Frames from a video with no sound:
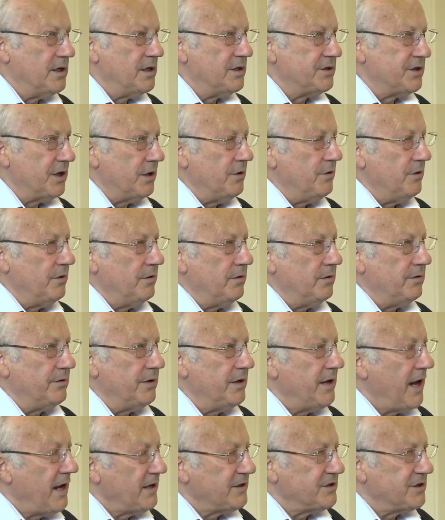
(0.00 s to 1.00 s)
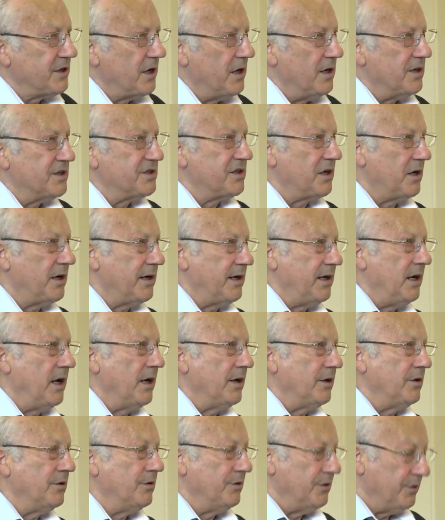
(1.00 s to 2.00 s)
So the next task I'd
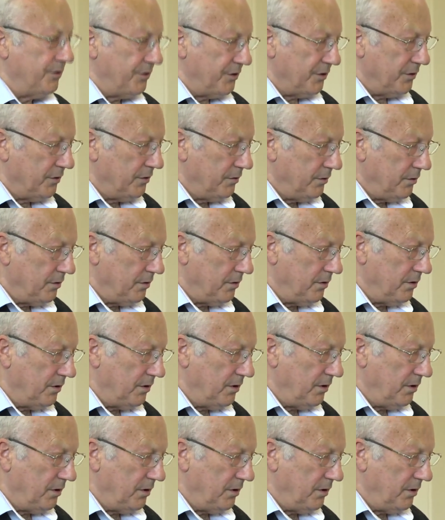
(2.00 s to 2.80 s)
like you to do